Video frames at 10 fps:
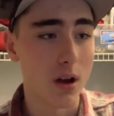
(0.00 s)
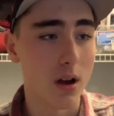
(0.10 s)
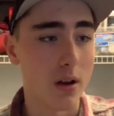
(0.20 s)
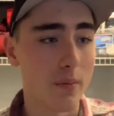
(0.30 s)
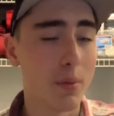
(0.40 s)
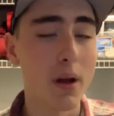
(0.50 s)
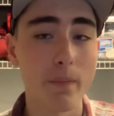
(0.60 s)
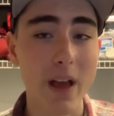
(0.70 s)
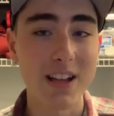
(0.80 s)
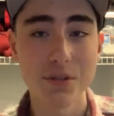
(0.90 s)
Um, but
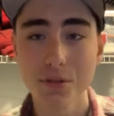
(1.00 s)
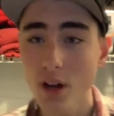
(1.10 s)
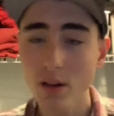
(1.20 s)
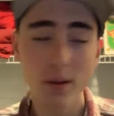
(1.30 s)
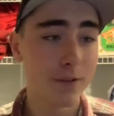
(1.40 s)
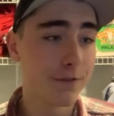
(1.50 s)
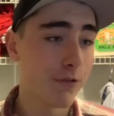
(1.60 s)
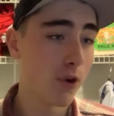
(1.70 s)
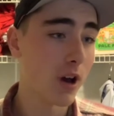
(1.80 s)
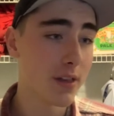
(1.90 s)
actually, let's talk about
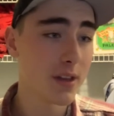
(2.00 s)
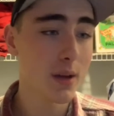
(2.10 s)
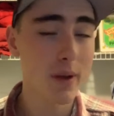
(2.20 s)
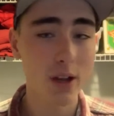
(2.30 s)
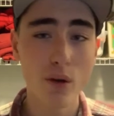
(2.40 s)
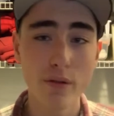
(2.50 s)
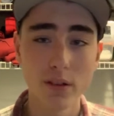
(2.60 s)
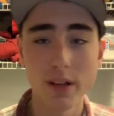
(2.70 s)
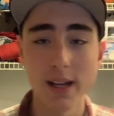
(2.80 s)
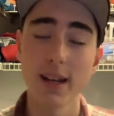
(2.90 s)
four. I think I might go over the
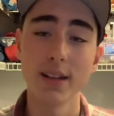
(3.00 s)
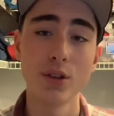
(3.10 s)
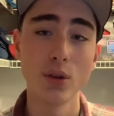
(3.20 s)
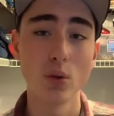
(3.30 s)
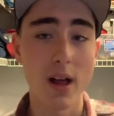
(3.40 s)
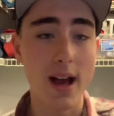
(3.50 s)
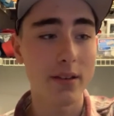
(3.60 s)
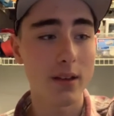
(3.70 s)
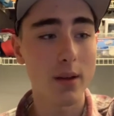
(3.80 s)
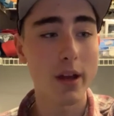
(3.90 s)
992
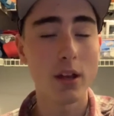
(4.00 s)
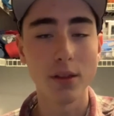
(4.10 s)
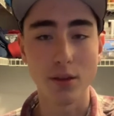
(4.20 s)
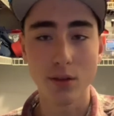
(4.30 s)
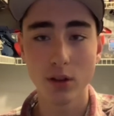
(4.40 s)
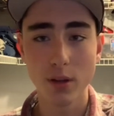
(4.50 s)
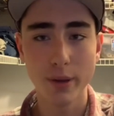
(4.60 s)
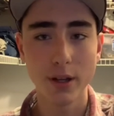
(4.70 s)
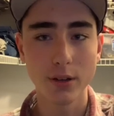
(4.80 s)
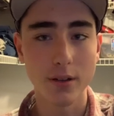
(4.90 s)
last. I might cut this clip
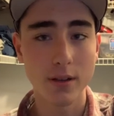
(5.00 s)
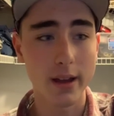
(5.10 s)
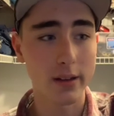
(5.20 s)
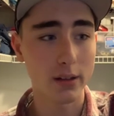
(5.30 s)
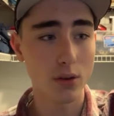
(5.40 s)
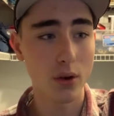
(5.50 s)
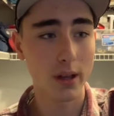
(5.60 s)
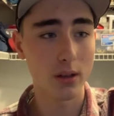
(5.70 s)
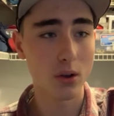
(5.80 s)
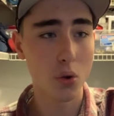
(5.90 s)
here in a second so I
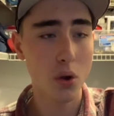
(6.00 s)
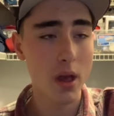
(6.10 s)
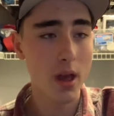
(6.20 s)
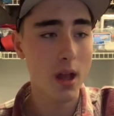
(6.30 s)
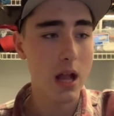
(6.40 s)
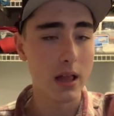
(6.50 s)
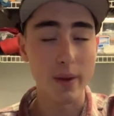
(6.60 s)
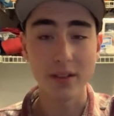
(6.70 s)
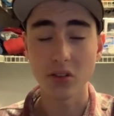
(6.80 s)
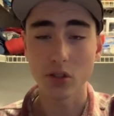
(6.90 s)
can go let
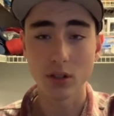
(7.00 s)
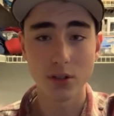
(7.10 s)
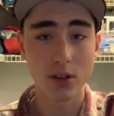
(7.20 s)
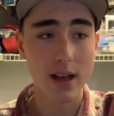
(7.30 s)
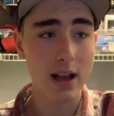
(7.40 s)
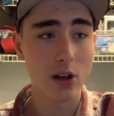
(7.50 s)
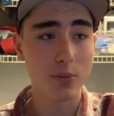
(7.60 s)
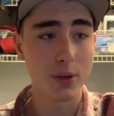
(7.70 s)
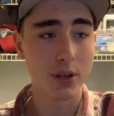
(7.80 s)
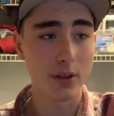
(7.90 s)
my sister into the house
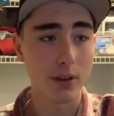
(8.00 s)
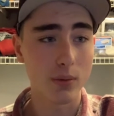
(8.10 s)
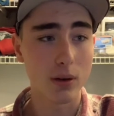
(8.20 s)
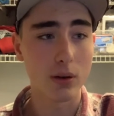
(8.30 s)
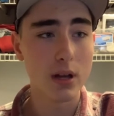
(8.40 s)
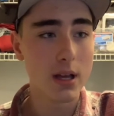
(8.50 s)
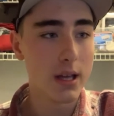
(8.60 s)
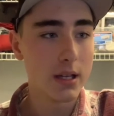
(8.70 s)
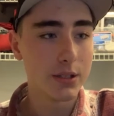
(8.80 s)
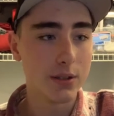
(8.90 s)
because, well,
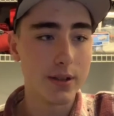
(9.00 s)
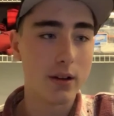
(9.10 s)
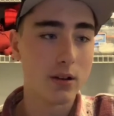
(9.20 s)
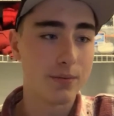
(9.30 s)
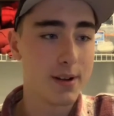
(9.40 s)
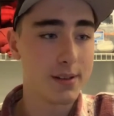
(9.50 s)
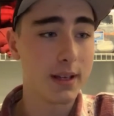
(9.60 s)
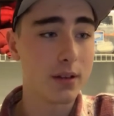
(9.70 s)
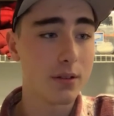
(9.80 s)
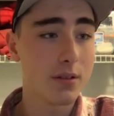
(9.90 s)
she's at her friend's
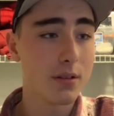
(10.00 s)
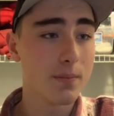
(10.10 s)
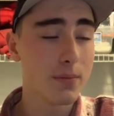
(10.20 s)
house.